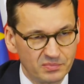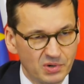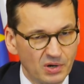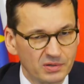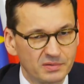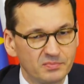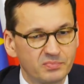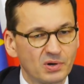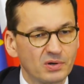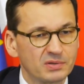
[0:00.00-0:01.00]
broad
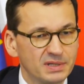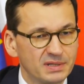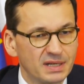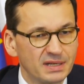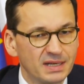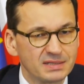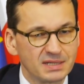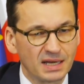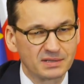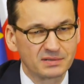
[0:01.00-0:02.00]

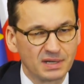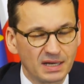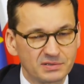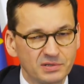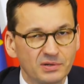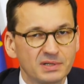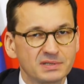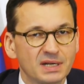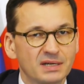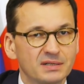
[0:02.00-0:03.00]
Intelligenzaktionen
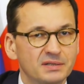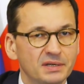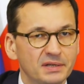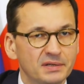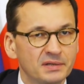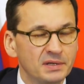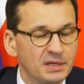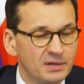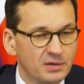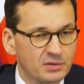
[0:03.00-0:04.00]
started
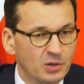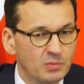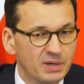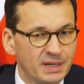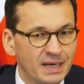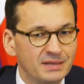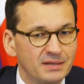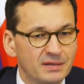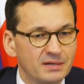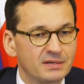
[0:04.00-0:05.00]
in October
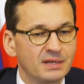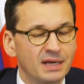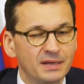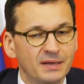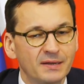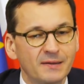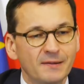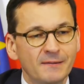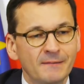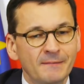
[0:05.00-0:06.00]
1939.
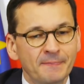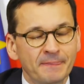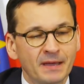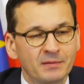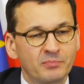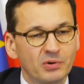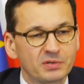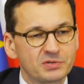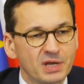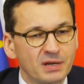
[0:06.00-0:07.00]
And
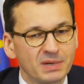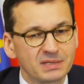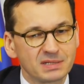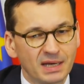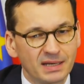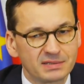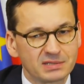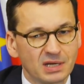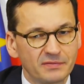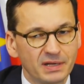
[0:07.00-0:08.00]
both Germans and
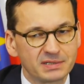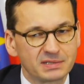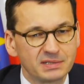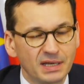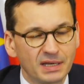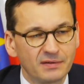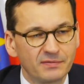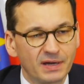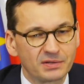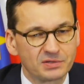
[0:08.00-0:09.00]
Soviets, they
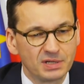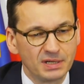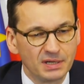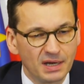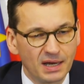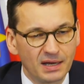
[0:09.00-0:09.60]
have actually